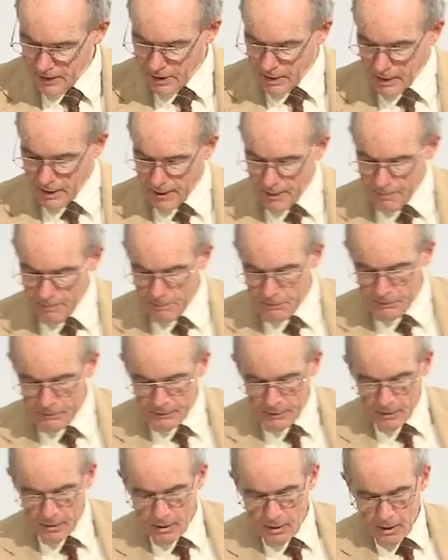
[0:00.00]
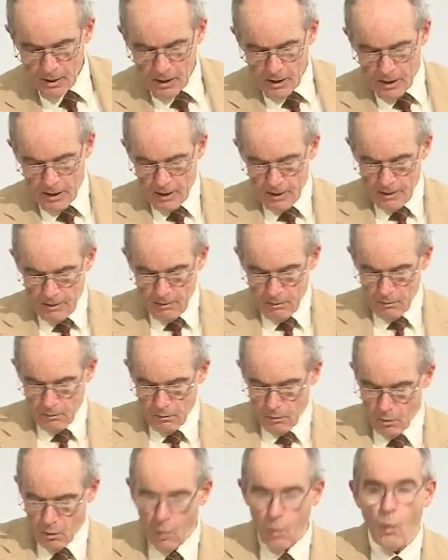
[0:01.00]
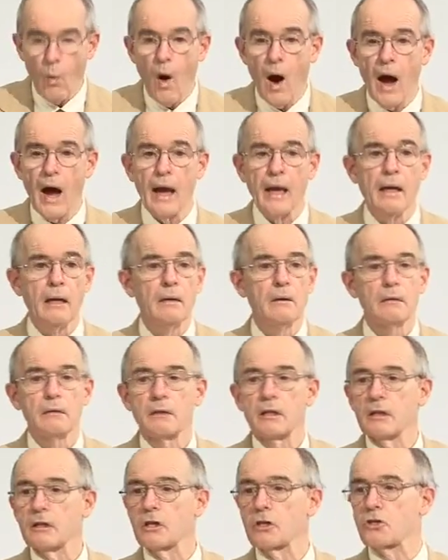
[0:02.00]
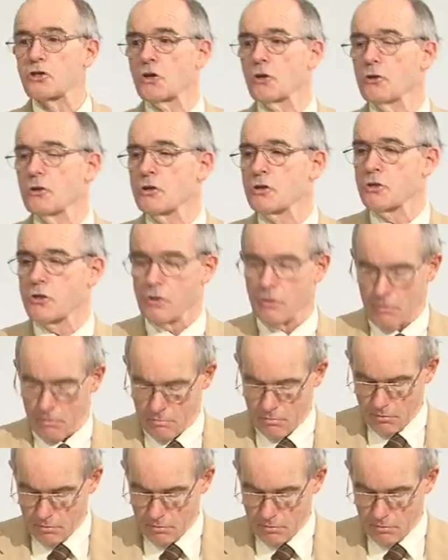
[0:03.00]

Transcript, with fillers: Uh, uh, why did the church